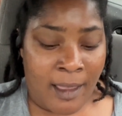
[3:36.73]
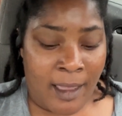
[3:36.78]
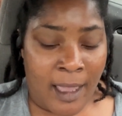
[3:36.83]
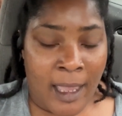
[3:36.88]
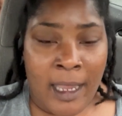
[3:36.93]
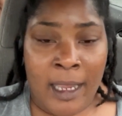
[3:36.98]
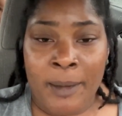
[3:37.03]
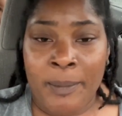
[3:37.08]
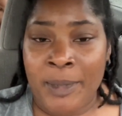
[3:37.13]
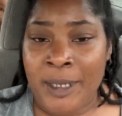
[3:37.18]

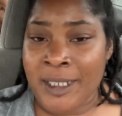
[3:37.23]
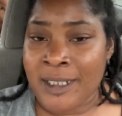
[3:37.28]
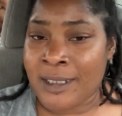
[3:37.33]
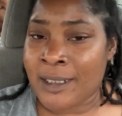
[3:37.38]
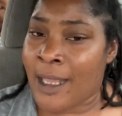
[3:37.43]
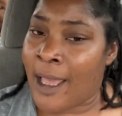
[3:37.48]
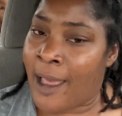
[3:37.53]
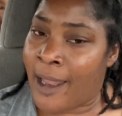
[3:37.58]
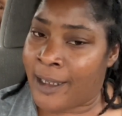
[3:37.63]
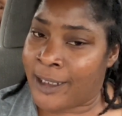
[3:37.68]
AP
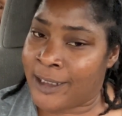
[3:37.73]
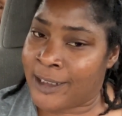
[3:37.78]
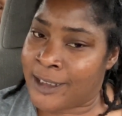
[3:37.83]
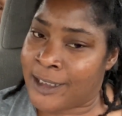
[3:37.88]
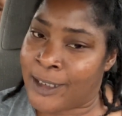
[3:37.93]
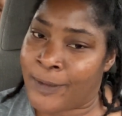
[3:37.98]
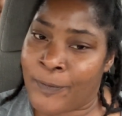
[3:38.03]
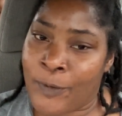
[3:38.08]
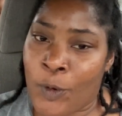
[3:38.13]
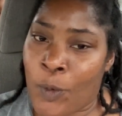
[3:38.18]
Silas,
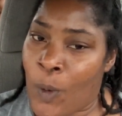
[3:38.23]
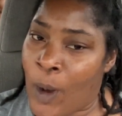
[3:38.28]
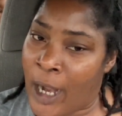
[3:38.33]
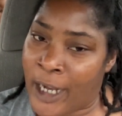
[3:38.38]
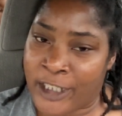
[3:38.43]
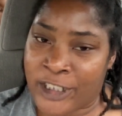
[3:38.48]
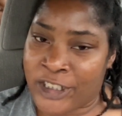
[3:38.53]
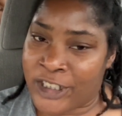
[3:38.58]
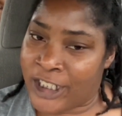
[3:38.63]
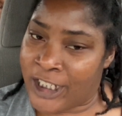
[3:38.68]
if you're
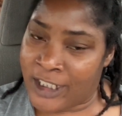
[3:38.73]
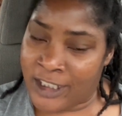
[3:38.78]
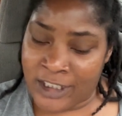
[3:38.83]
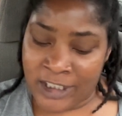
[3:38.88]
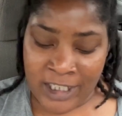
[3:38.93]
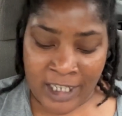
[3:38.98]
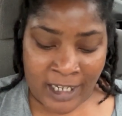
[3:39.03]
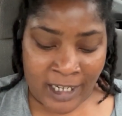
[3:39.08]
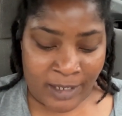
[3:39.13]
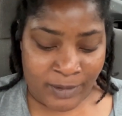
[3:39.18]
watching,
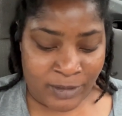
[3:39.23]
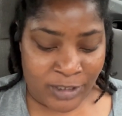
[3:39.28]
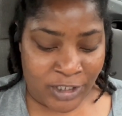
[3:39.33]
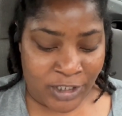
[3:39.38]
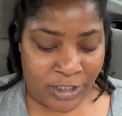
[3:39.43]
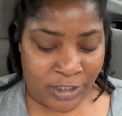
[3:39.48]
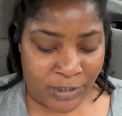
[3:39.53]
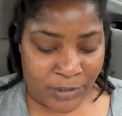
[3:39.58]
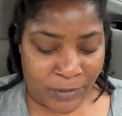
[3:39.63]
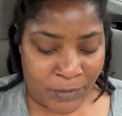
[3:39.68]
shout out to
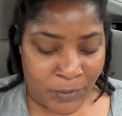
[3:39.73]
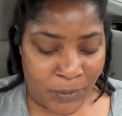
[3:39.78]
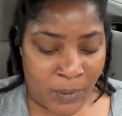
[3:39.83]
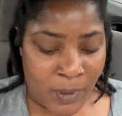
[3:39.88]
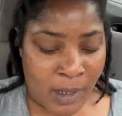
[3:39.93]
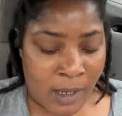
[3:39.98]
you.